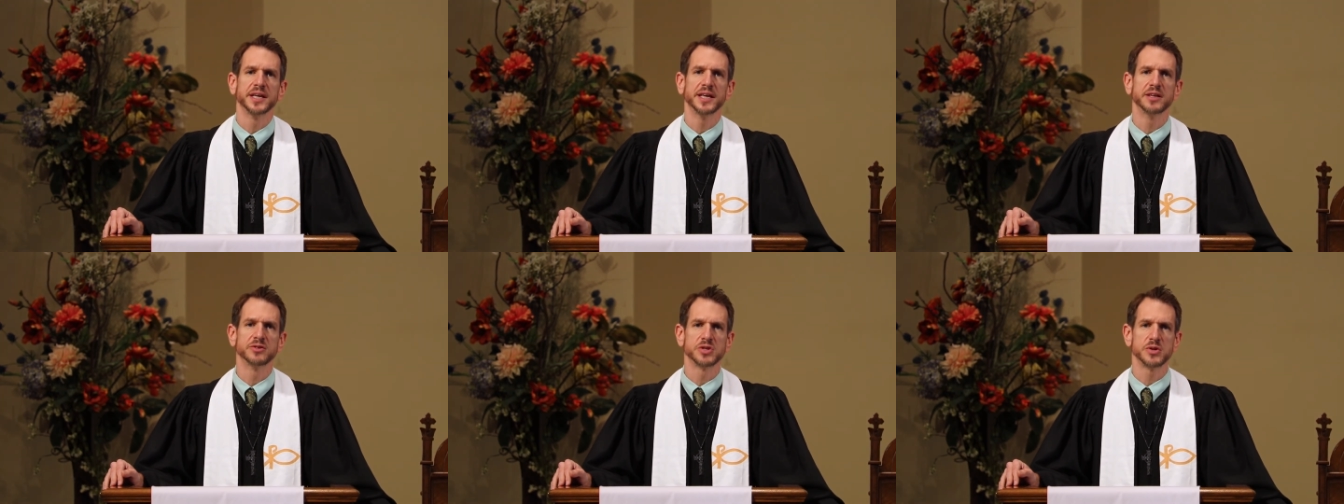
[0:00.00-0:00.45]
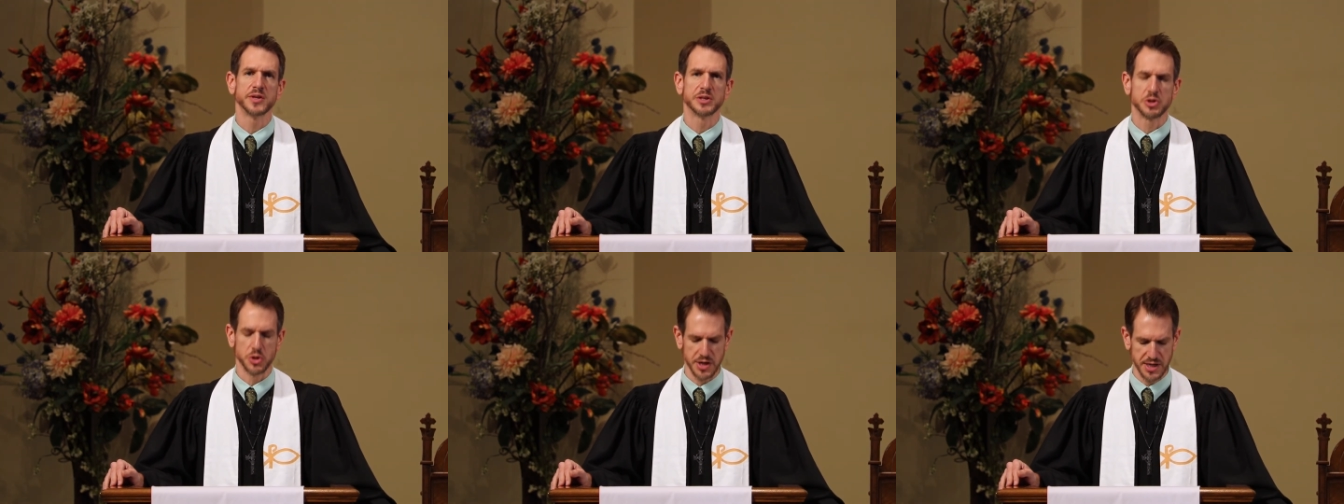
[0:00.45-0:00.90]
into the
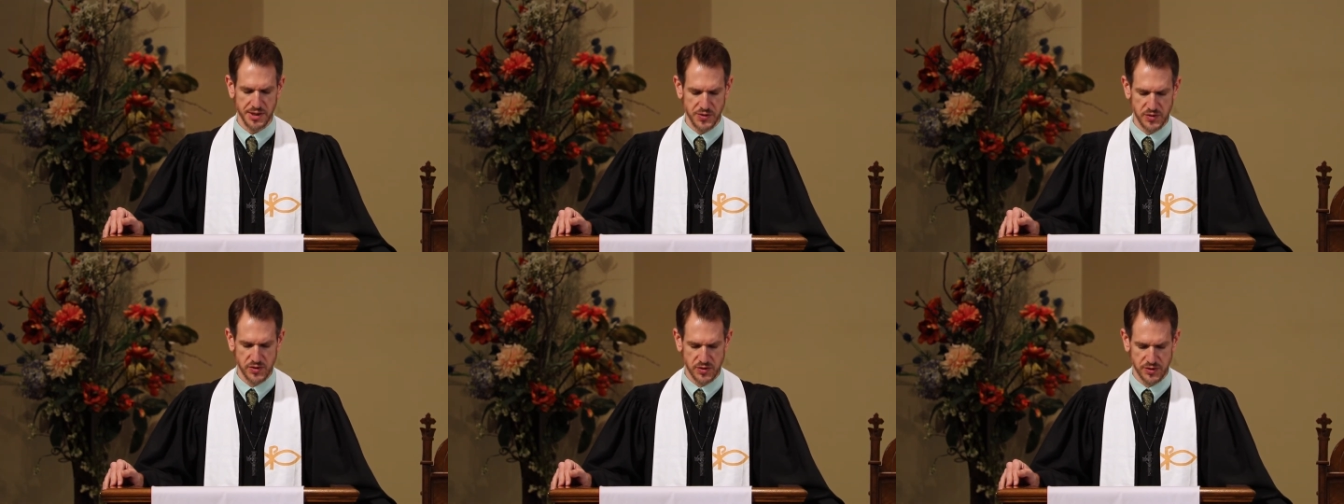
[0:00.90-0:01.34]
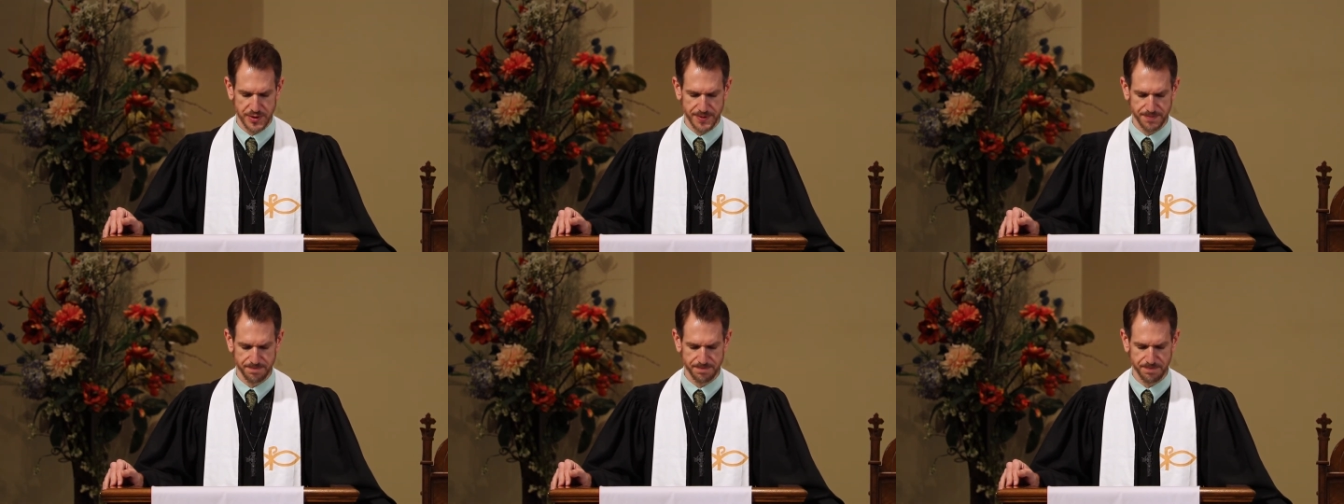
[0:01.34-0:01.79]
trees.
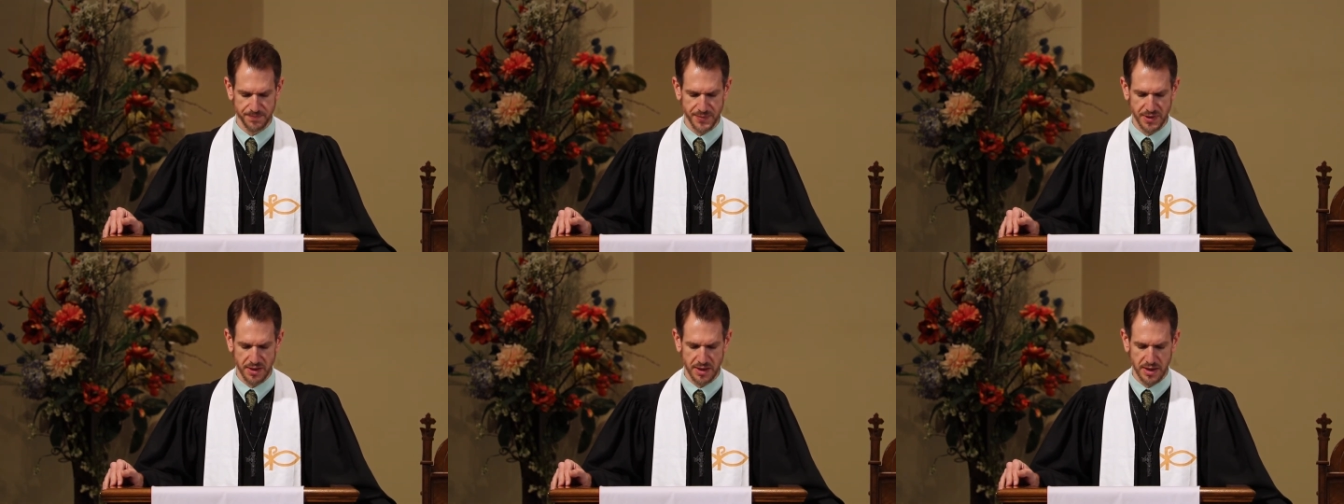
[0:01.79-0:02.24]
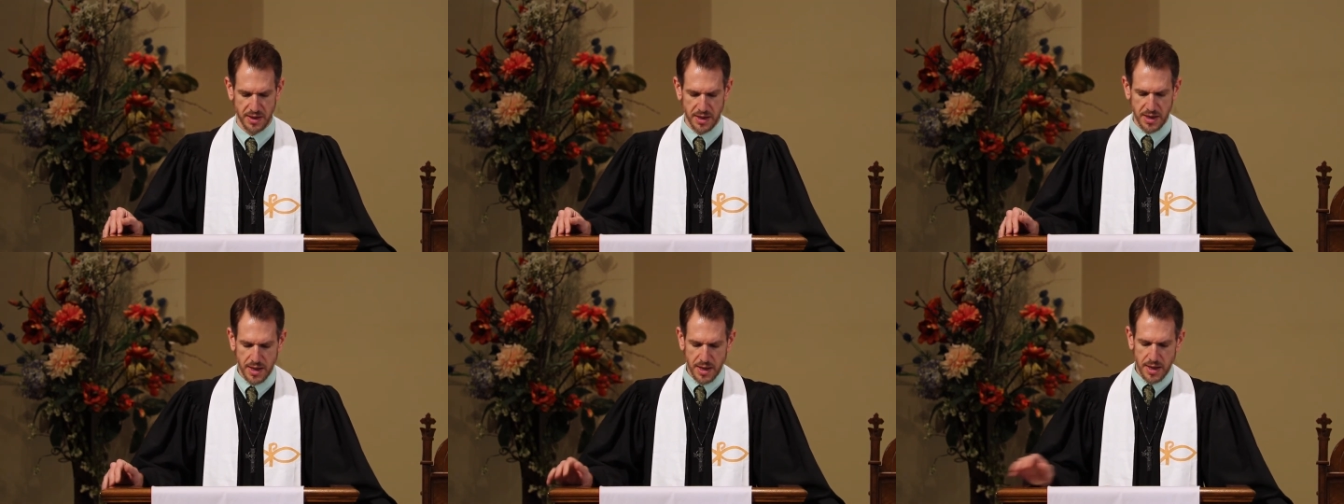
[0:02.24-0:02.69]

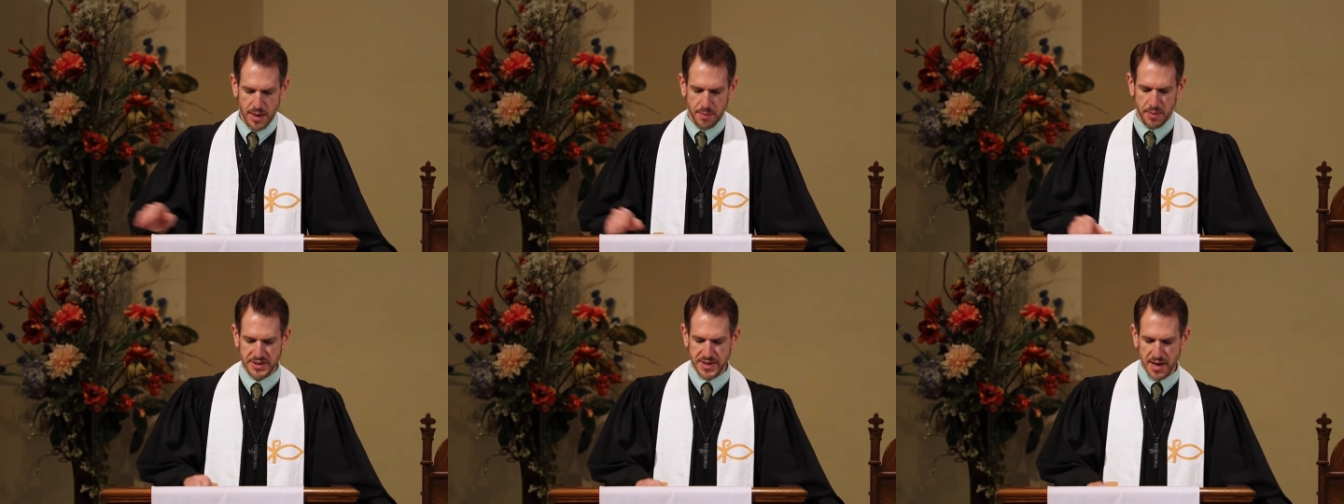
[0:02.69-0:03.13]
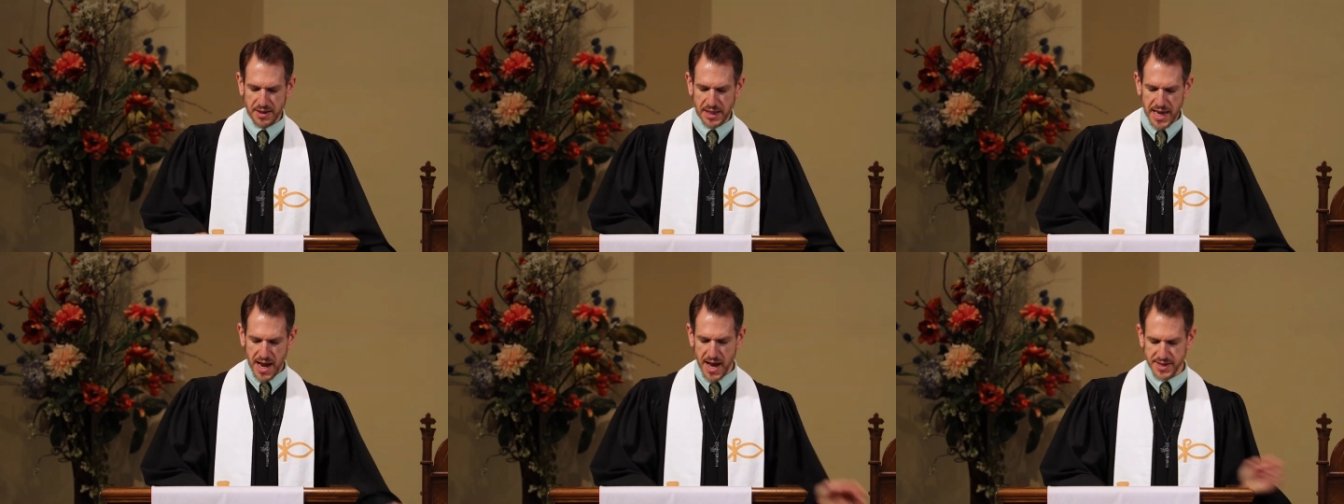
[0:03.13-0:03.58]
But
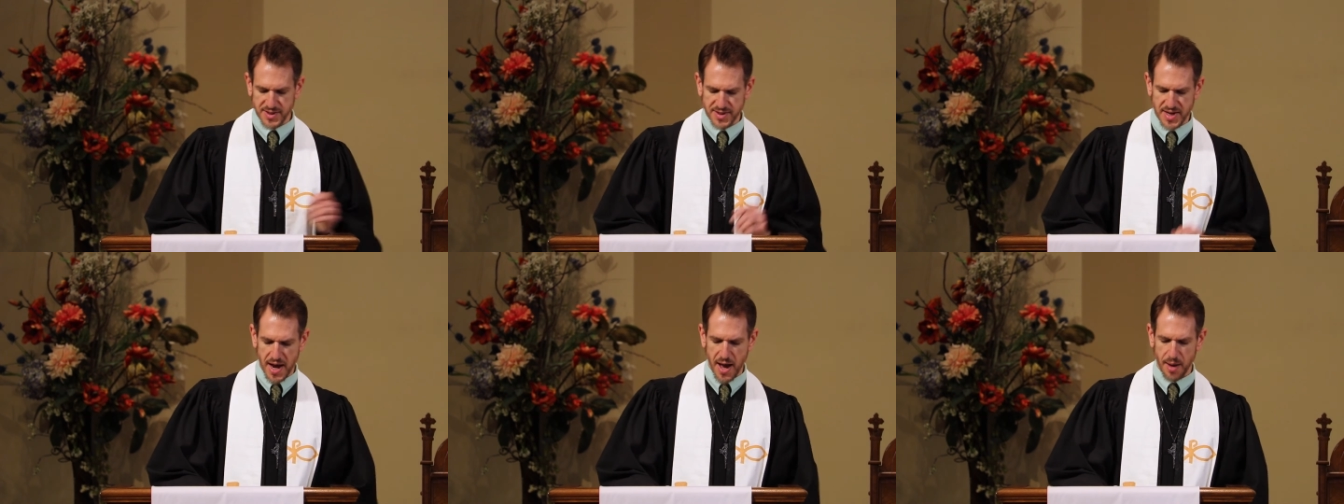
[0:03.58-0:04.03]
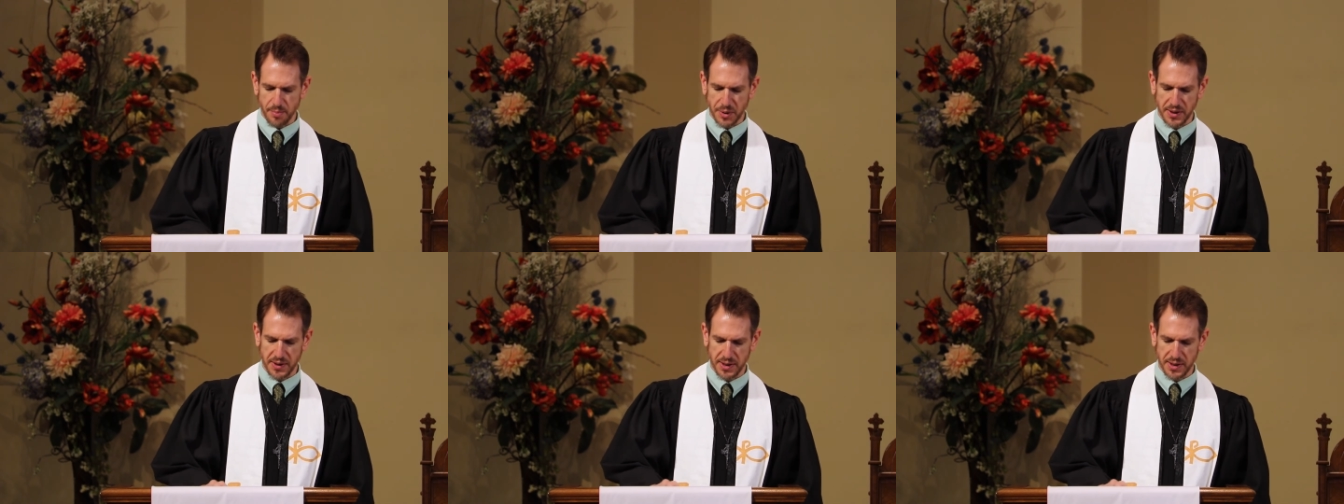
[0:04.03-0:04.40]
suddenly I stop,